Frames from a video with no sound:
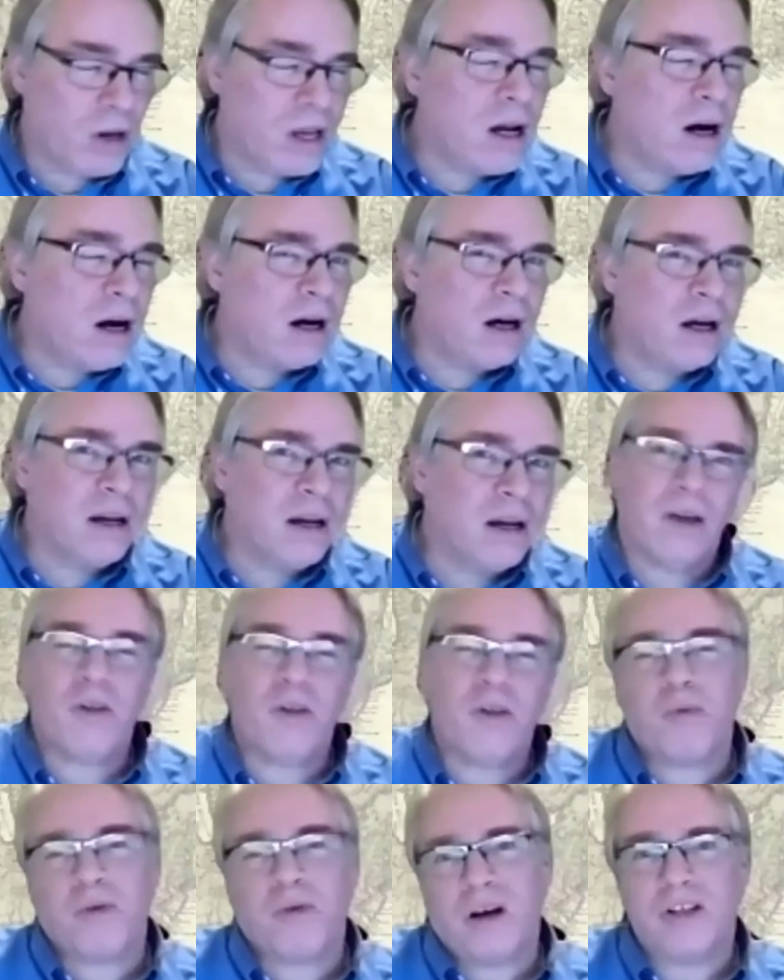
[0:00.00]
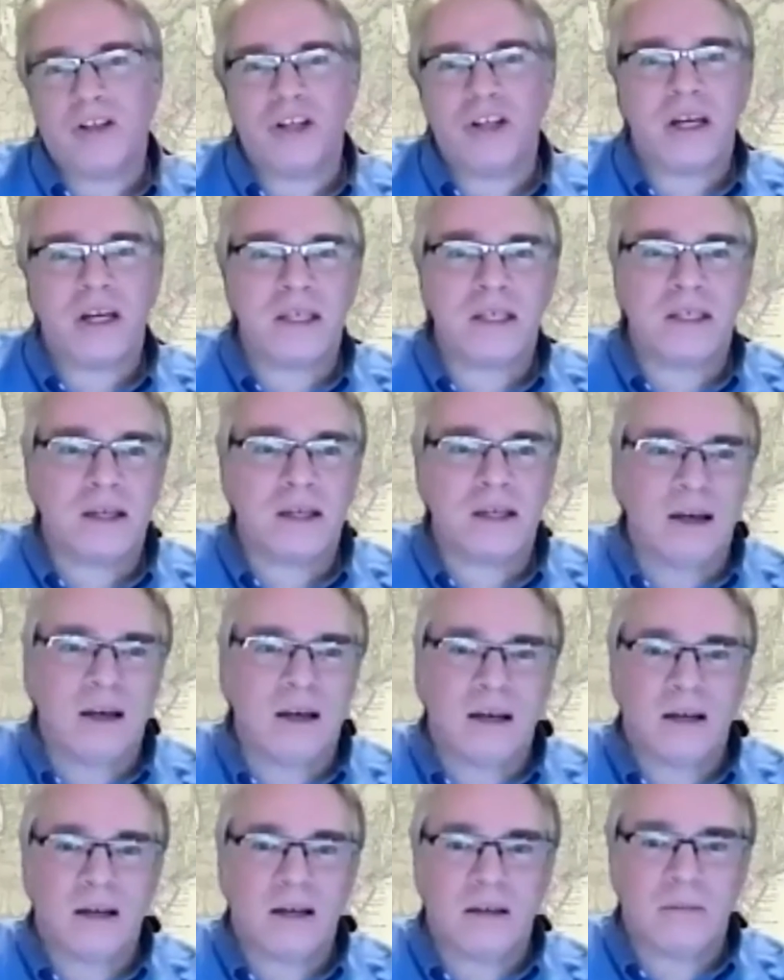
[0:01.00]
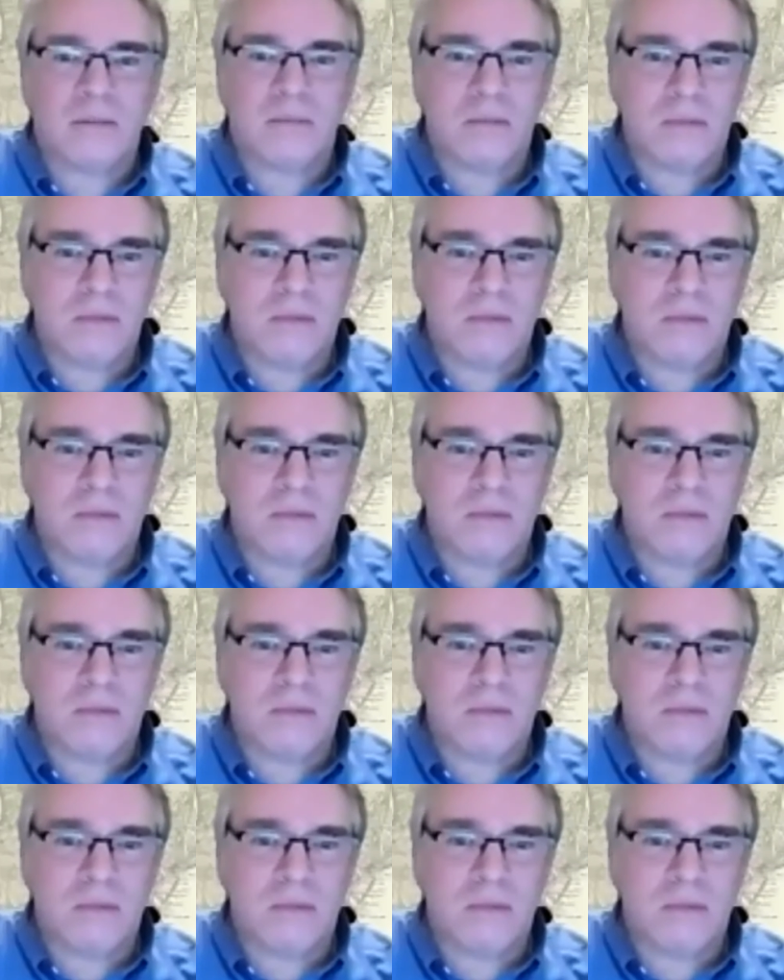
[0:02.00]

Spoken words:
I am working on other projects,